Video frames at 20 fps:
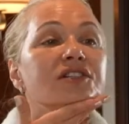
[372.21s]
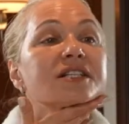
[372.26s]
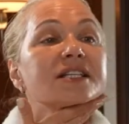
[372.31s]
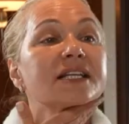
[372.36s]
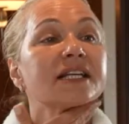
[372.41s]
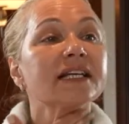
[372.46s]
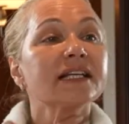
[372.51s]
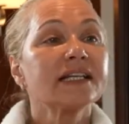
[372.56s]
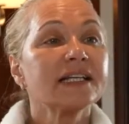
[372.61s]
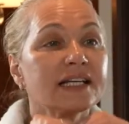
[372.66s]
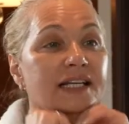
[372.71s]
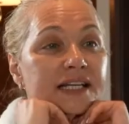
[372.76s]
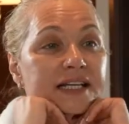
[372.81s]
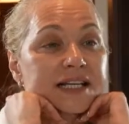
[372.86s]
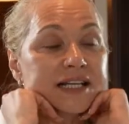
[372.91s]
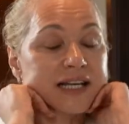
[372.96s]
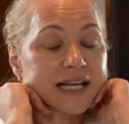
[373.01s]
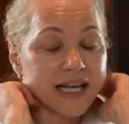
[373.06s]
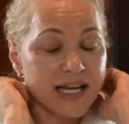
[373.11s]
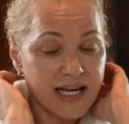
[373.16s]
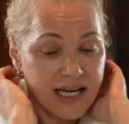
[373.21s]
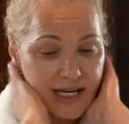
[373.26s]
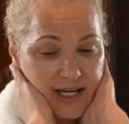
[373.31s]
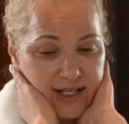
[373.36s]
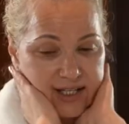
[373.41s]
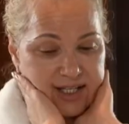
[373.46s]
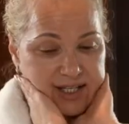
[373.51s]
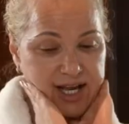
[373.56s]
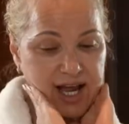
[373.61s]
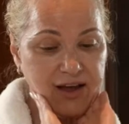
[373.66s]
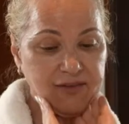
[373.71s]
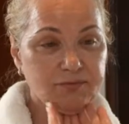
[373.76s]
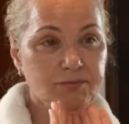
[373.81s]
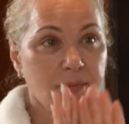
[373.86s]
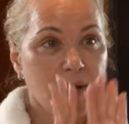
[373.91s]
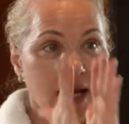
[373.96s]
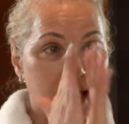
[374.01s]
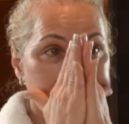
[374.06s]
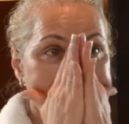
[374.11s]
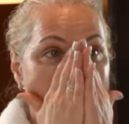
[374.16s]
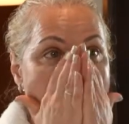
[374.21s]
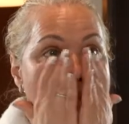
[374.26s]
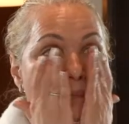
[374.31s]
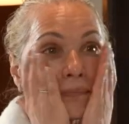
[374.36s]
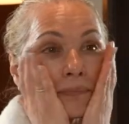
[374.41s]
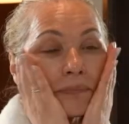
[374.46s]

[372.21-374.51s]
skin needs have made it